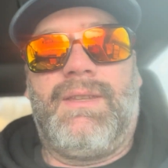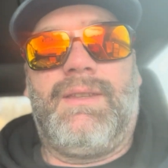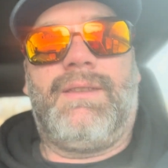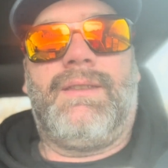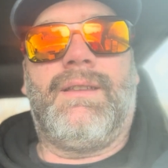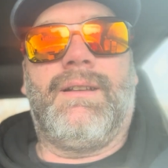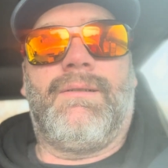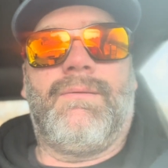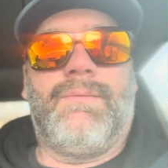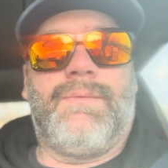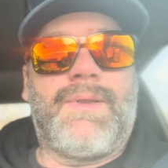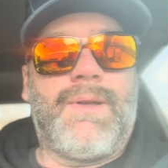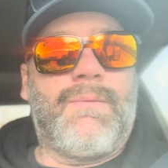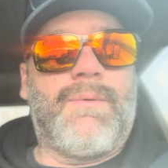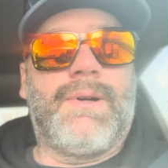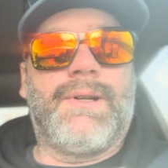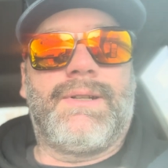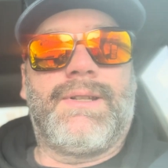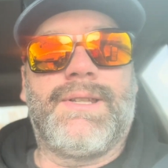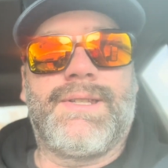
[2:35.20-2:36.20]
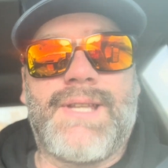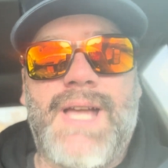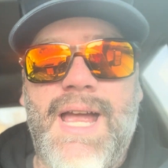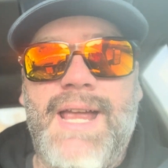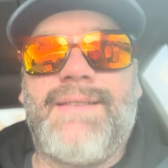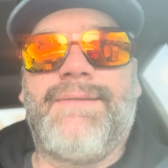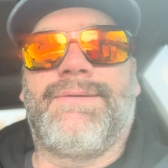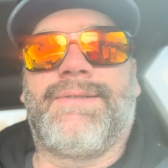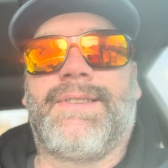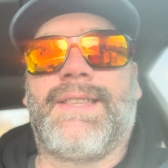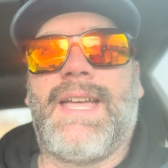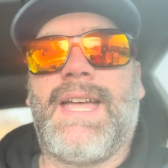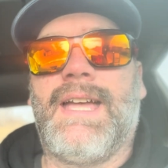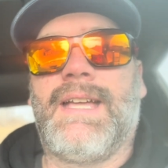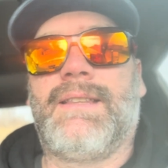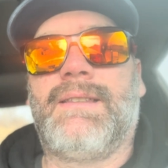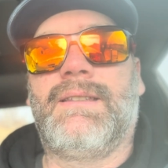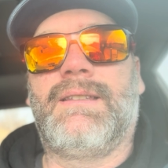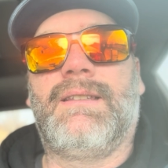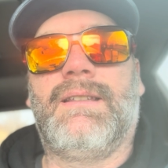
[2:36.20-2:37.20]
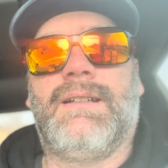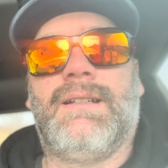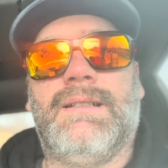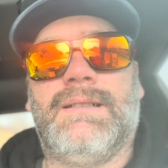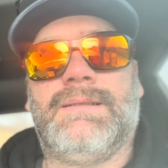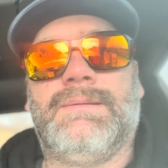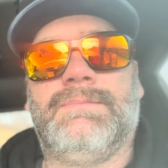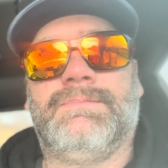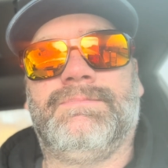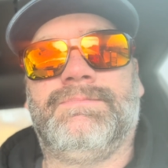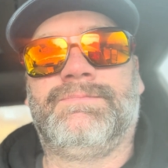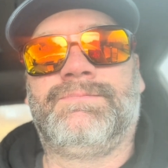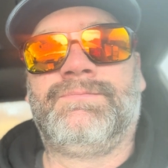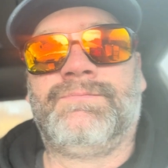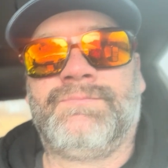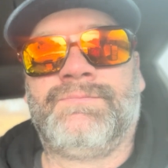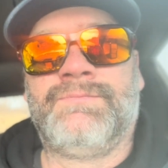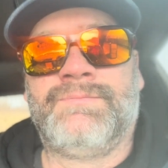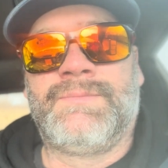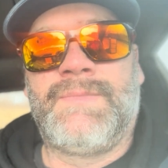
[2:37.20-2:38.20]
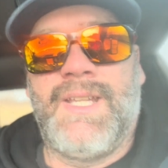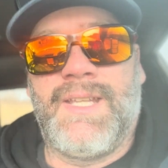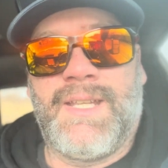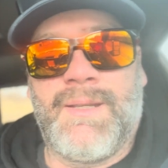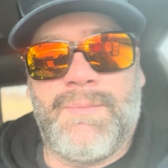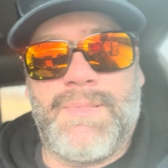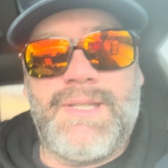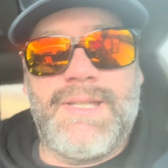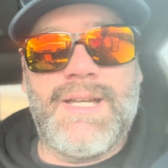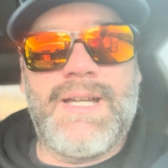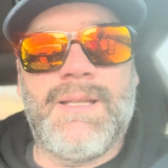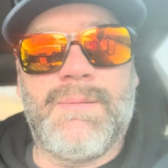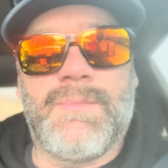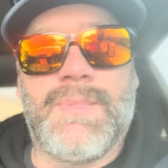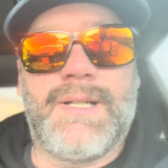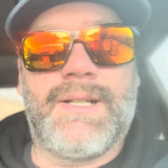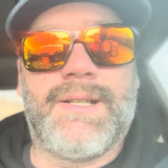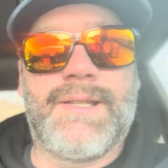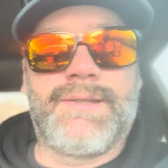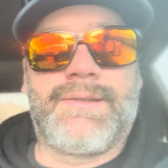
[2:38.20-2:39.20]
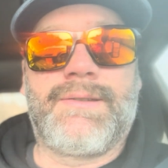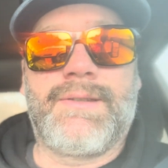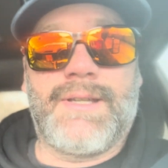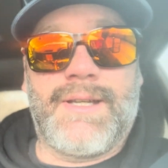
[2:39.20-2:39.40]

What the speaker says: they weren't designed for that. It can be done, but it's,